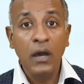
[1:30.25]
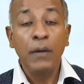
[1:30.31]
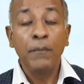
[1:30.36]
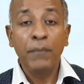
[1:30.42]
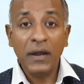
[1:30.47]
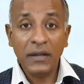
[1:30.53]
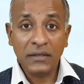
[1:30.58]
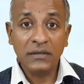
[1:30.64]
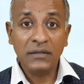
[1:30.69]

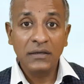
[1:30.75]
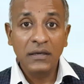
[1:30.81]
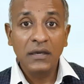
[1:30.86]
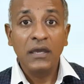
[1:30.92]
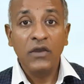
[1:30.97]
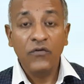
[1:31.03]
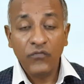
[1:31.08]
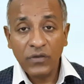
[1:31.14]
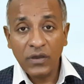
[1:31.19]
But
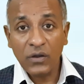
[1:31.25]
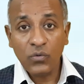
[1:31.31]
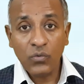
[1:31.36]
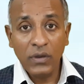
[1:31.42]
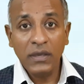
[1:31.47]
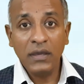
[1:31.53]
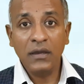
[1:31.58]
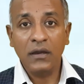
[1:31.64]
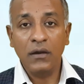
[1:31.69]
if we are
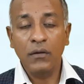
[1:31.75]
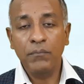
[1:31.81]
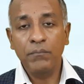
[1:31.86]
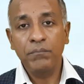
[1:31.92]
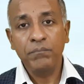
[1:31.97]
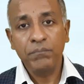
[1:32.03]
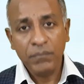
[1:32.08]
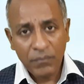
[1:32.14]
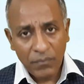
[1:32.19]
going
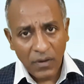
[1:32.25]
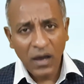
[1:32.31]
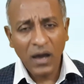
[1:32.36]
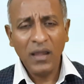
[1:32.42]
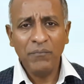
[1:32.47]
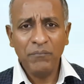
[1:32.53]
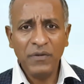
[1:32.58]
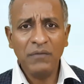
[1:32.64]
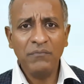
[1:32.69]

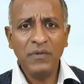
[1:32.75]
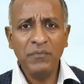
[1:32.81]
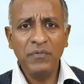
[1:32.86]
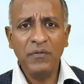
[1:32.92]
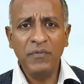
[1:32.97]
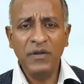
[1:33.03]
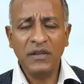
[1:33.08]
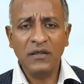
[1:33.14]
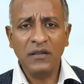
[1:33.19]
maybe 2
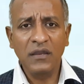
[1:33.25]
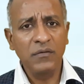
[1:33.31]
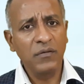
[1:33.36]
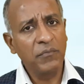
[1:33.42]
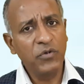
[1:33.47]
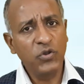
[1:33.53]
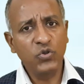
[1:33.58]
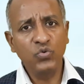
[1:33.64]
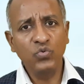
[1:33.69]

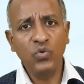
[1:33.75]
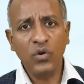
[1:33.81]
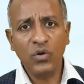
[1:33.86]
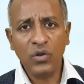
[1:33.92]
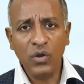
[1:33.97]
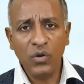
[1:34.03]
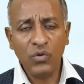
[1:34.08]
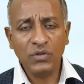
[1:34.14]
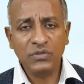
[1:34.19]

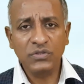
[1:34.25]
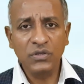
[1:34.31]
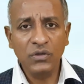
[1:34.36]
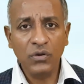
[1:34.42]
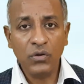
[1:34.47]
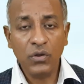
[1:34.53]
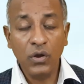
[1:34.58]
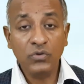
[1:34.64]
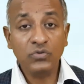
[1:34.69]
o'clock or 3
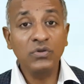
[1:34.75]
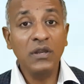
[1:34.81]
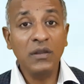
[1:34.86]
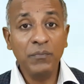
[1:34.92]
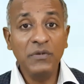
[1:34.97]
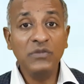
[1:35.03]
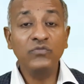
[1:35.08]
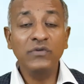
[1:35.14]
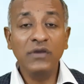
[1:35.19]
o'clock, so it
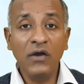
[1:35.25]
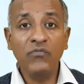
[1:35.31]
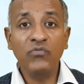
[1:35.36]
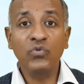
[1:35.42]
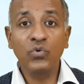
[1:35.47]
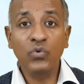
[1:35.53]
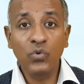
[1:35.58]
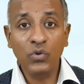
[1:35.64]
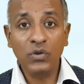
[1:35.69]
means we have
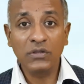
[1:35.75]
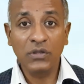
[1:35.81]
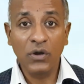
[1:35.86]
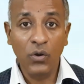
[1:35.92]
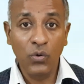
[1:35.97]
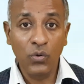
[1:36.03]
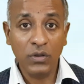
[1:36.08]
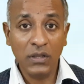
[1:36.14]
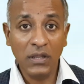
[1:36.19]
to go to the
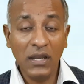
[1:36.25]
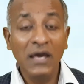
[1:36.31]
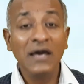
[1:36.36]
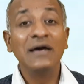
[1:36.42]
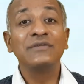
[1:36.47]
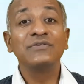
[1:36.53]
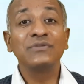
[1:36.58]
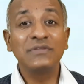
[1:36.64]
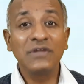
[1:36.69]
hotel.
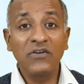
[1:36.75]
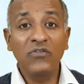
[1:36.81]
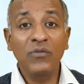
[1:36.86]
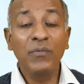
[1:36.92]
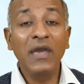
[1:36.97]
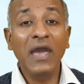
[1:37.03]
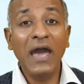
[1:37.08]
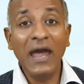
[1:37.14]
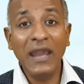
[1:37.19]
So that will
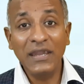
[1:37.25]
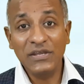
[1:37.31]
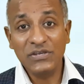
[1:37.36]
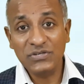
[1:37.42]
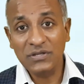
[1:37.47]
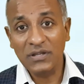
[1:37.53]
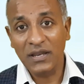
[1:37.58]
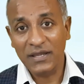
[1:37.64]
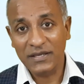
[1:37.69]
be
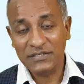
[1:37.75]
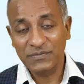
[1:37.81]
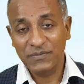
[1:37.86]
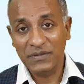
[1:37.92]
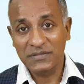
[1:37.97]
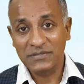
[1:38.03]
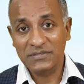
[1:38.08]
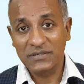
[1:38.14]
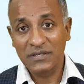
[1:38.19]
additional
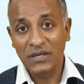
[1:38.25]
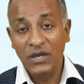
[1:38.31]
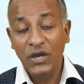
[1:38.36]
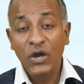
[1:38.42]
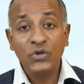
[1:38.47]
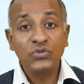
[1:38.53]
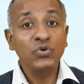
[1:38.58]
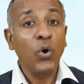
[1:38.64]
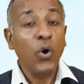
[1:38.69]
expense.
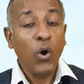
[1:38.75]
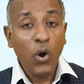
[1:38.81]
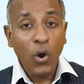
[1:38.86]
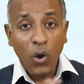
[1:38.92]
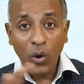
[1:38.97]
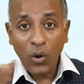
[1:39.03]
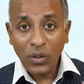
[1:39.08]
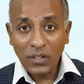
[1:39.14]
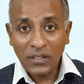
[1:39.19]
So
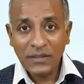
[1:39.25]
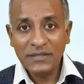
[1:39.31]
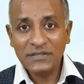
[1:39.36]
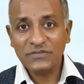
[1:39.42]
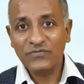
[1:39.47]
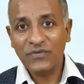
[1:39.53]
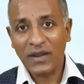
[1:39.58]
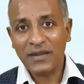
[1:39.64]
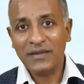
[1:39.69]
all these
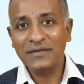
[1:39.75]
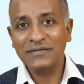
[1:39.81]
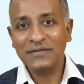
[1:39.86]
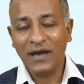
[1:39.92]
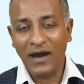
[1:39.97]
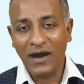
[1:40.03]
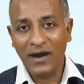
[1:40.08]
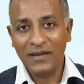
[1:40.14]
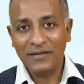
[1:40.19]
factors
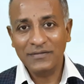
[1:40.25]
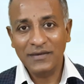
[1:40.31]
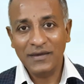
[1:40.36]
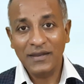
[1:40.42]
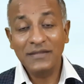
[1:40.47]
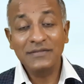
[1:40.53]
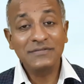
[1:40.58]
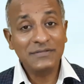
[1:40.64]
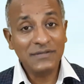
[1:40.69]
are there,
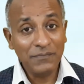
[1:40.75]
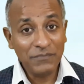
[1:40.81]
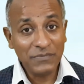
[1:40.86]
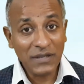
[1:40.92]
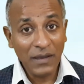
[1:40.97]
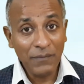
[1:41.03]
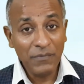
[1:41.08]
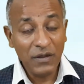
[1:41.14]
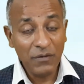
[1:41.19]
and
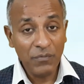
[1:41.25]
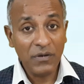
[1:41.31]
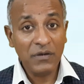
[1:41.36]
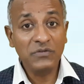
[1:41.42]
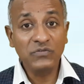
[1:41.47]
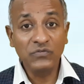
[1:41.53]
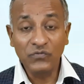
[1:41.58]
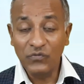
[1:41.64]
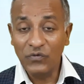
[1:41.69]
sometimes it
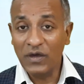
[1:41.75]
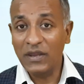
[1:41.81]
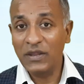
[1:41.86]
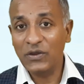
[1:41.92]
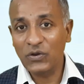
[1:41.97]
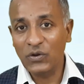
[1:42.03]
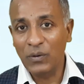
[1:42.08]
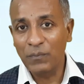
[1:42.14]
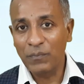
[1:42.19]
becomes very
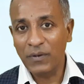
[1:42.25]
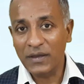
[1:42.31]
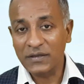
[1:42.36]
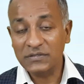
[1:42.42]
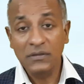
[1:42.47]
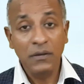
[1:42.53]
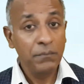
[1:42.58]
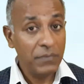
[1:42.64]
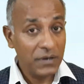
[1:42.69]
complex.
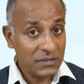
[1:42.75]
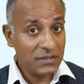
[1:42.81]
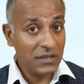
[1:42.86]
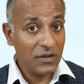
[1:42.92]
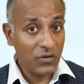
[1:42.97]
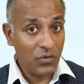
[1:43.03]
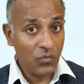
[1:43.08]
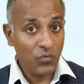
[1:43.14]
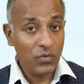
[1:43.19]
But
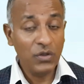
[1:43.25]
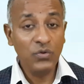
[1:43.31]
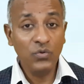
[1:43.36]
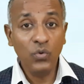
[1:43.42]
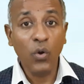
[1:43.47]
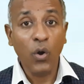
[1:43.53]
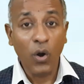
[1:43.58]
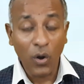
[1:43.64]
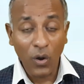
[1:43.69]
then we
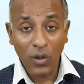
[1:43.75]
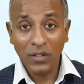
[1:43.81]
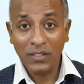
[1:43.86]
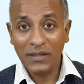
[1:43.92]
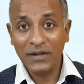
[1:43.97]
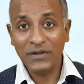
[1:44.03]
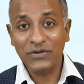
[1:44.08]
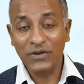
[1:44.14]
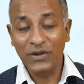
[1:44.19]
do all
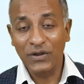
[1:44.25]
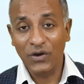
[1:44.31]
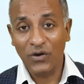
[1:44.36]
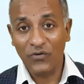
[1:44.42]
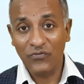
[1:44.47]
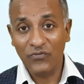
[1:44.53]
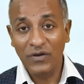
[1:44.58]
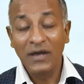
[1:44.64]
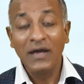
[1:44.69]
that trade-off,
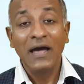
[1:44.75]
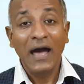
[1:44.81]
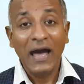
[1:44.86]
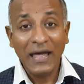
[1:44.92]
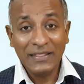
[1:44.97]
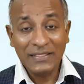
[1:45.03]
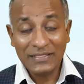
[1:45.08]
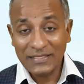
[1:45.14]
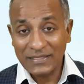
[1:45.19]

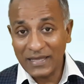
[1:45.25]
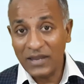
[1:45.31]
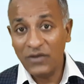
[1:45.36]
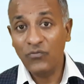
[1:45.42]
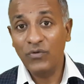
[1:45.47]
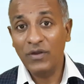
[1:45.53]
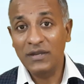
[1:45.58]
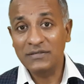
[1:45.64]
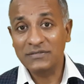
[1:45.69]
and then
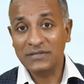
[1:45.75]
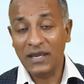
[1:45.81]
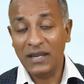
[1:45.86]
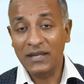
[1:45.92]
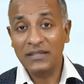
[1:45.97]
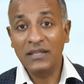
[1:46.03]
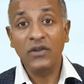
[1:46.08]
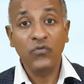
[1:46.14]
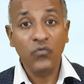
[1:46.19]
we
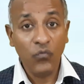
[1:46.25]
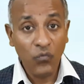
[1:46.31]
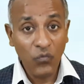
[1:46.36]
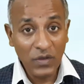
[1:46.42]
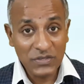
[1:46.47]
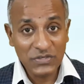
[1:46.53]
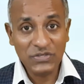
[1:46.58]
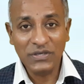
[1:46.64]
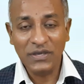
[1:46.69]
decide that
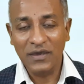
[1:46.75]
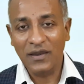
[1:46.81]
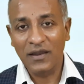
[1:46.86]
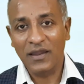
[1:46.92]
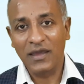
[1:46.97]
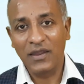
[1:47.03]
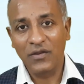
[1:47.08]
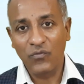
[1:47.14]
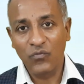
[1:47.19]
which
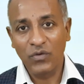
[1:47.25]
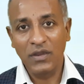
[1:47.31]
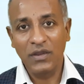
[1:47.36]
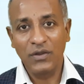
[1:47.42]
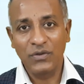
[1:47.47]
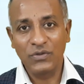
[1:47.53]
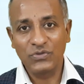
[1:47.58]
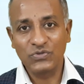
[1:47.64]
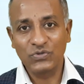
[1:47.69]
airline we
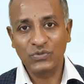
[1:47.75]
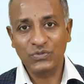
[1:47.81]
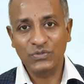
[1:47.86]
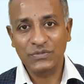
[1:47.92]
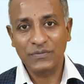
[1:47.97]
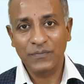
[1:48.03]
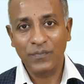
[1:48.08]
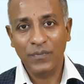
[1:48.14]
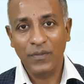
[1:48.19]
need to choose.